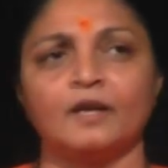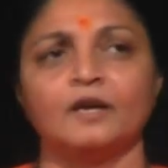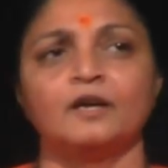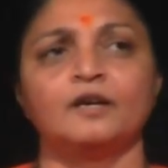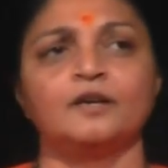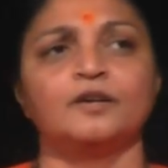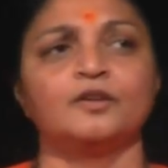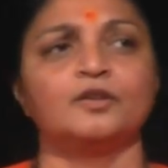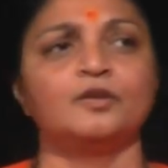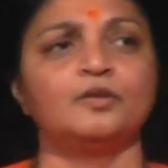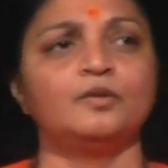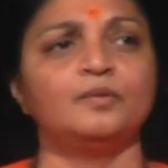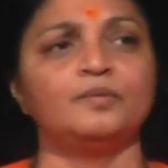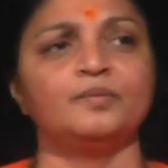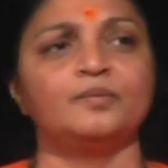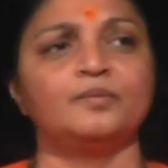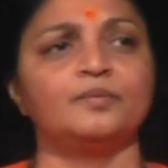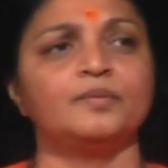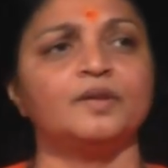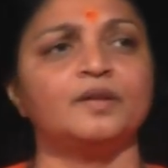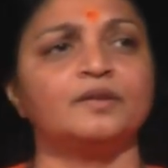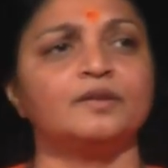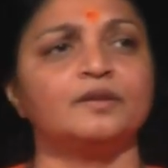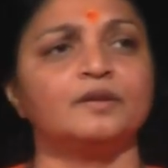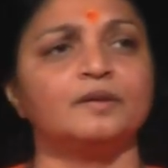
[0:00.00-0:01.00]
You know,
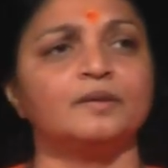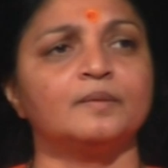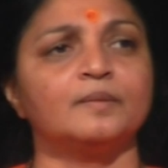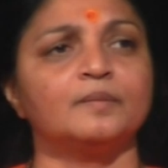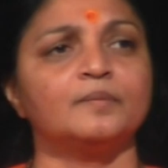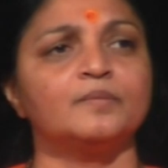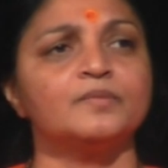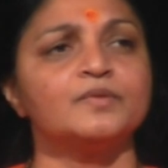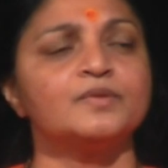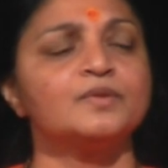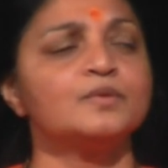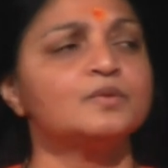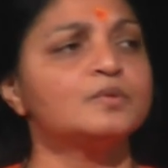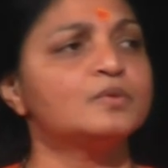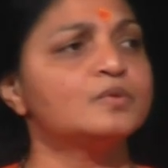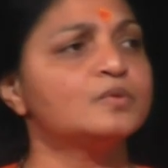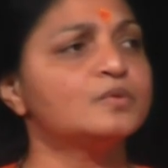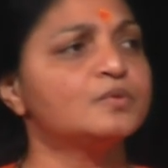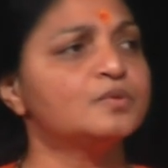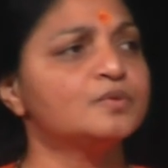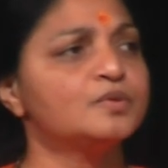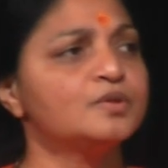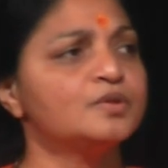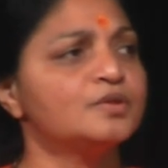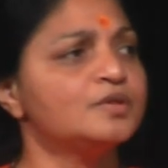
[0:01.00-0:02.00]
nothing.
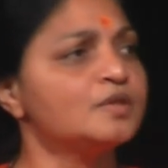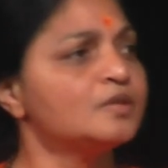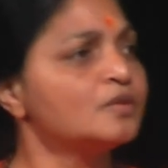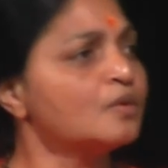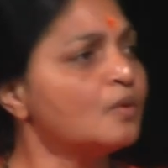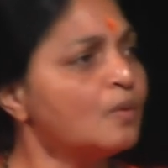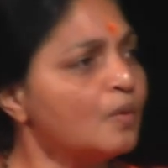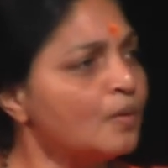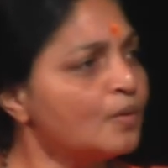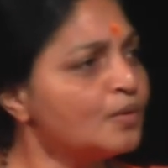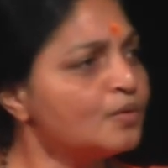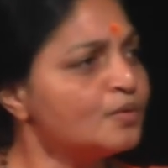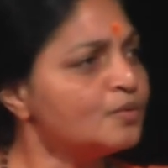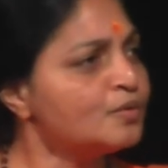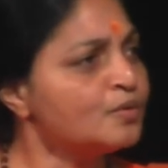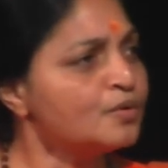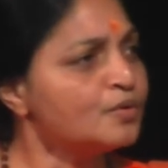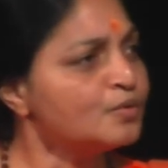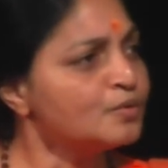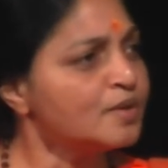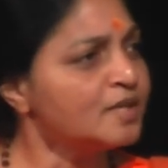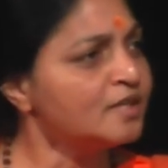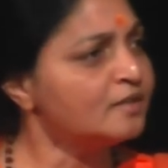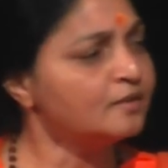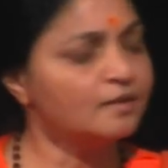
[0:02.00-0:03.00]
So she says, oh, you don't
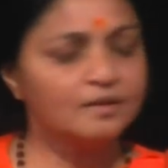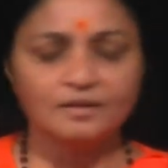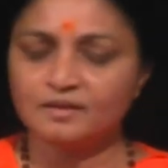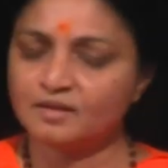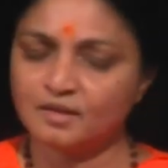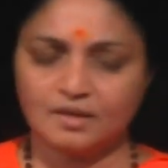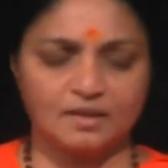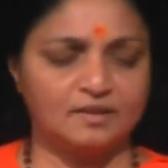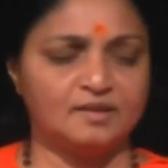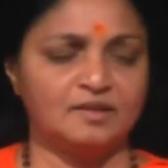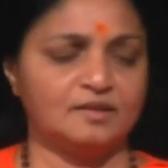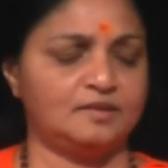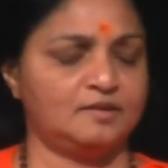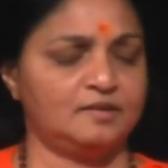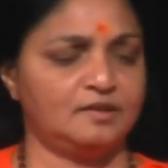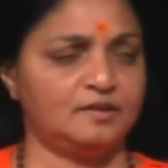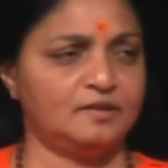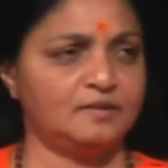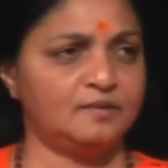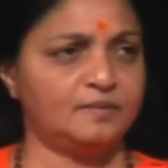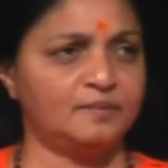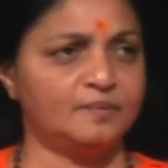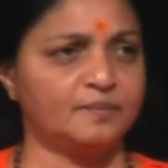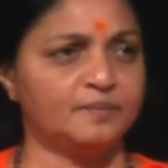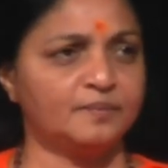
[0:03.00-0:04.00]
do anything? No, nothing.
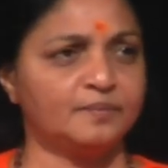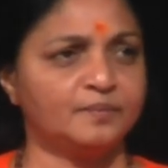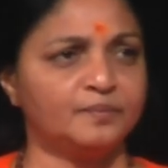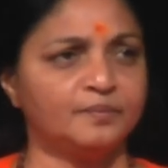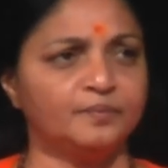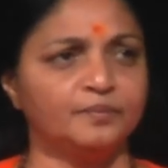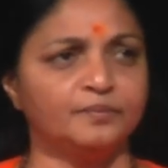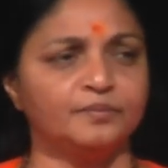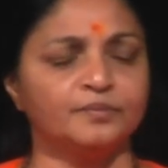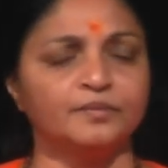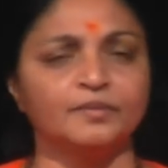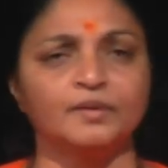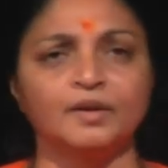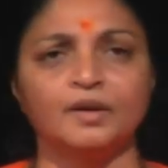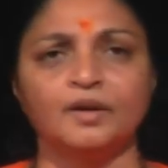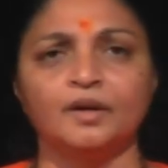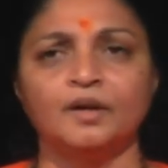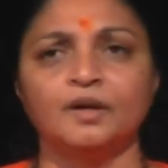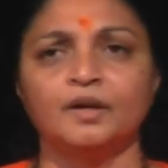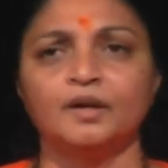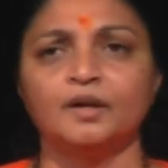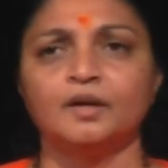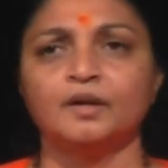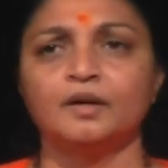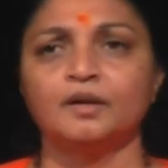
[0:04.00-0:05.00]

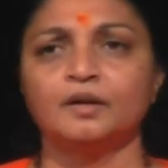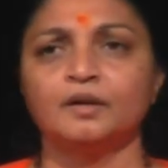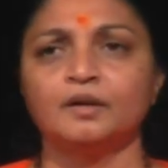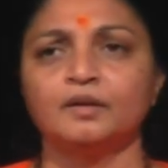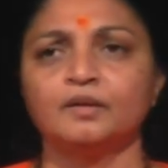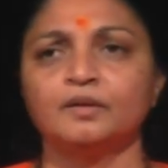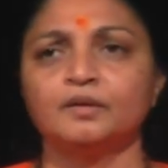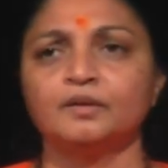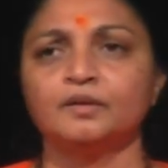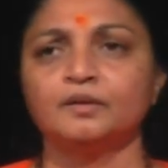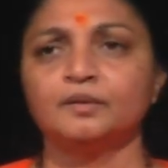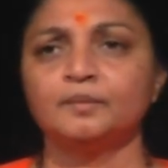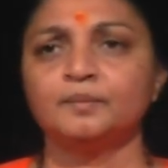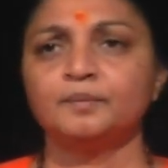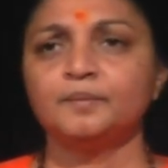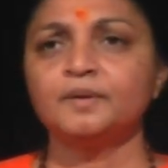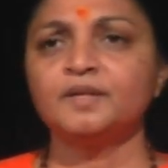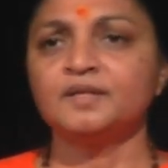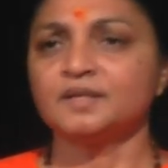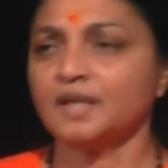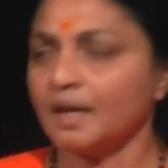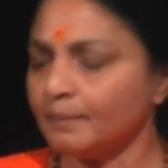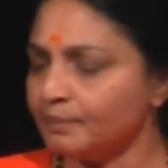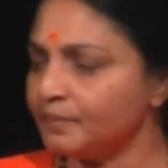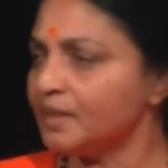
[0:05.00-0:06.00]
Uh, but
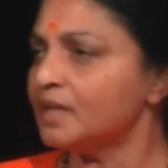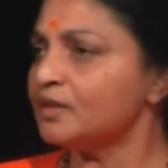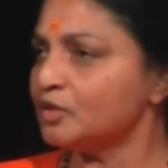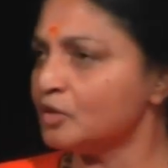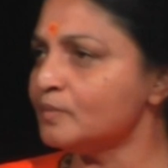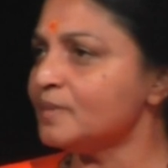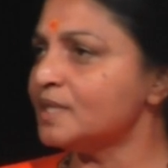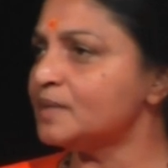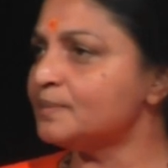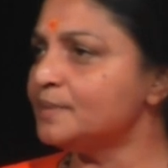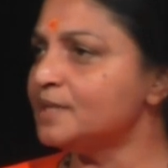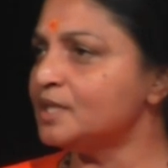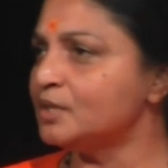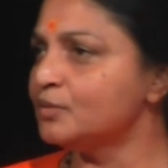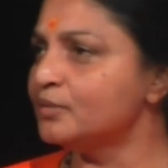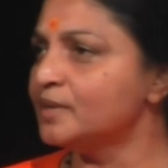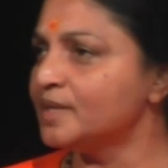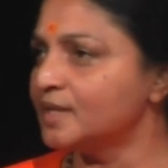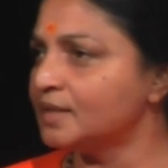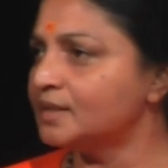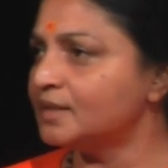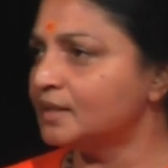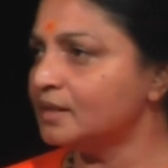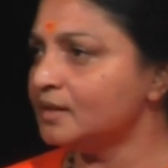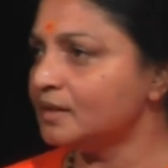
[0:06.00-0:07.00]
something you must be
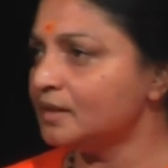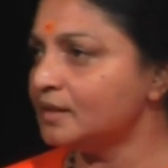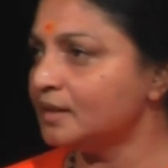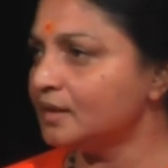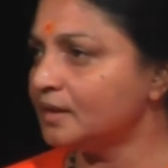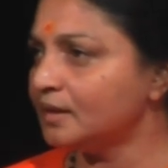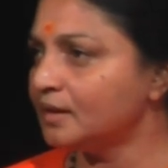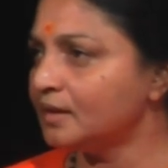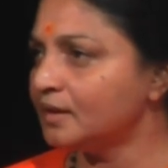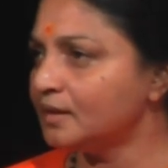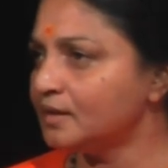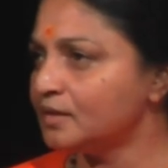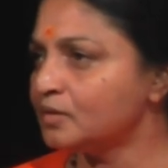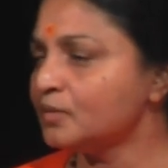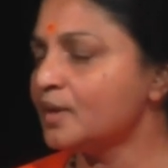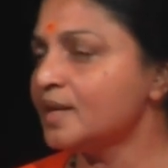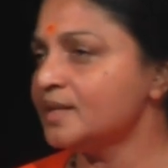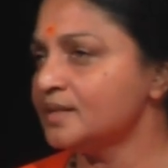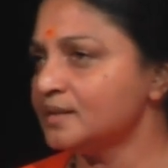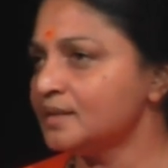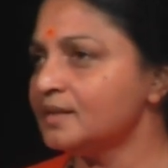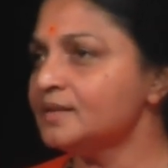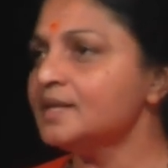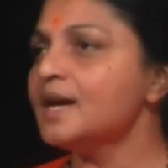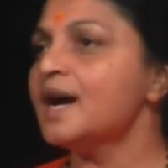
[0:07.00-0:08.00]
doing, no? So I
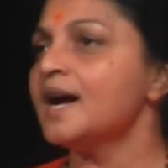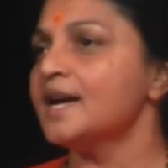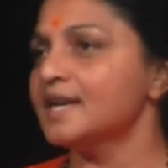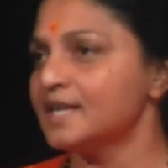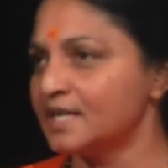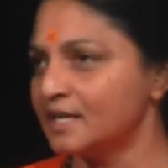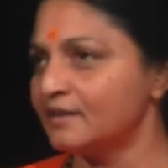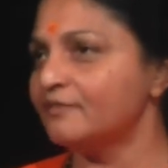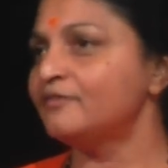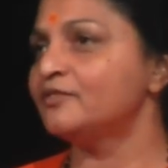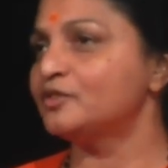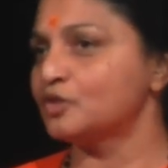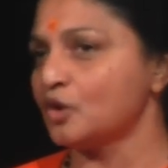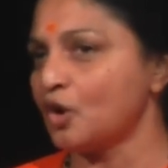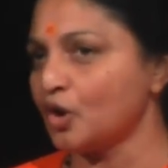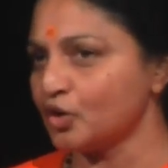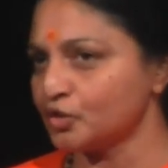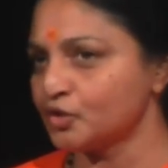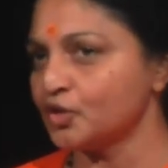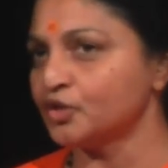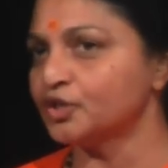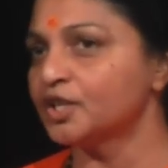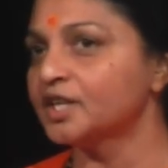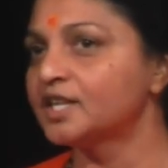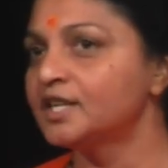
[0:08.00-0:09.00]
said, yeah, I give
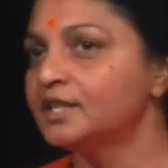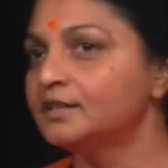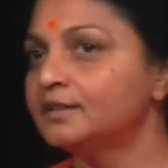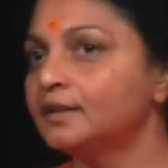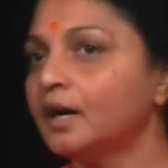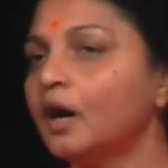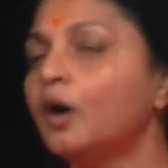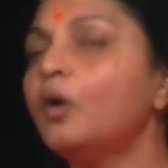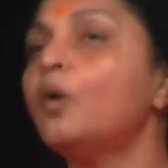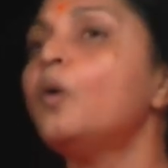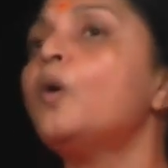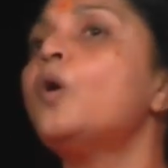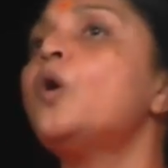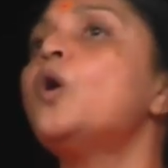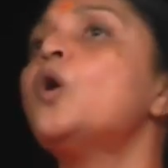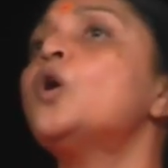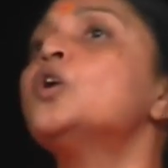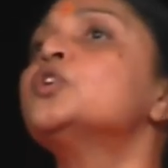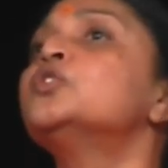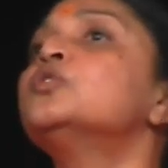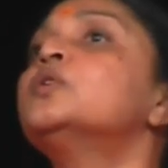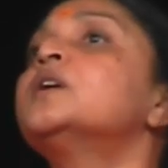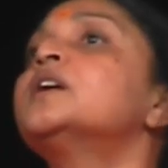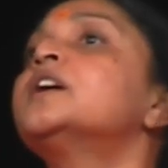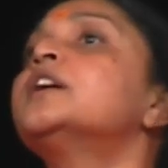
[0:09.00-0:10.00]
talks on the Gita.
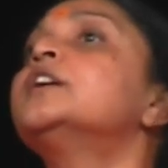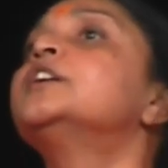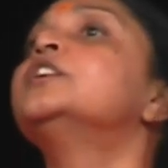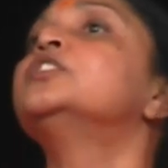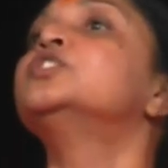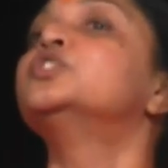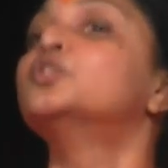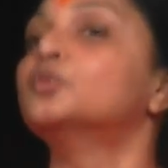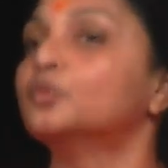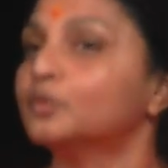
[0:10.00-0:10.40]
Oh, you are a Hindu.